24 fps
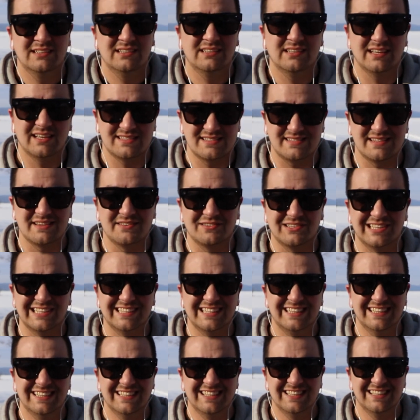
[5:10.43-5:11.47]
Yeah, I sound
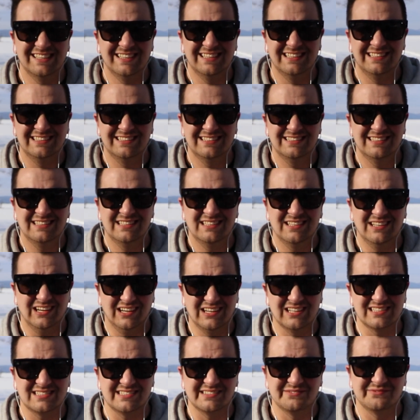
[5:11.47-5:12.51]
good.
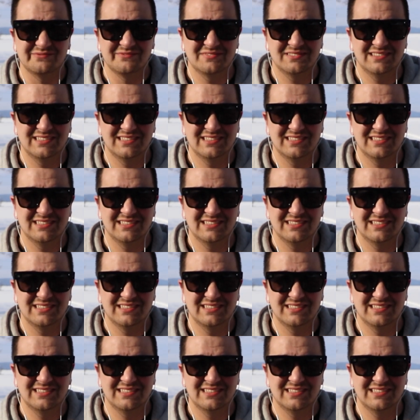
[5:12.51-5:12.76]
Awesome.